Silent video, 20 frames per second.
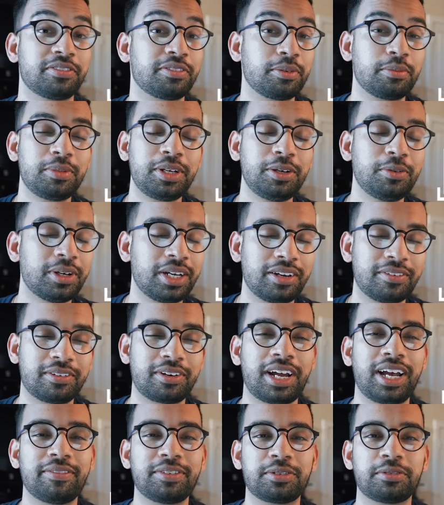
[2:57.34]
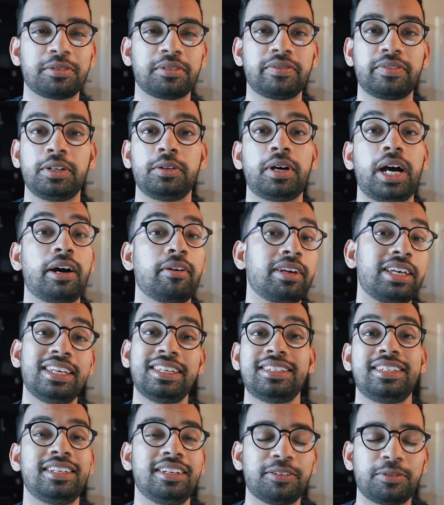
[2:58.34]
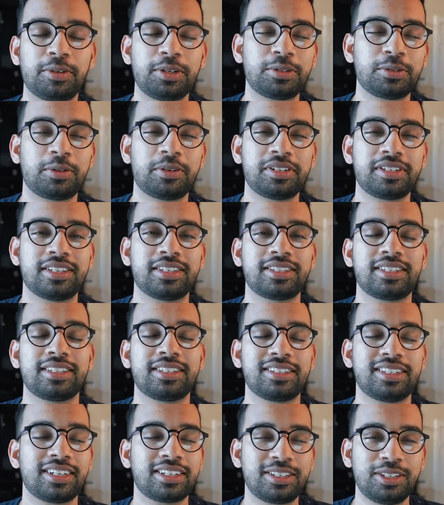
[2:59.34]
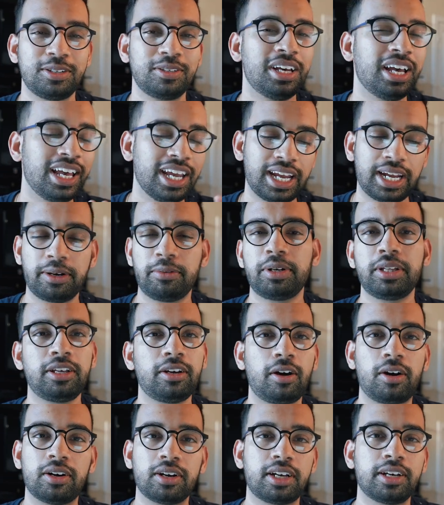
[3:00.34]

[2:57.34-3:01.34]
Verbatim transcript: for me, whenever I have to review how easy a resource is to stick to, it really all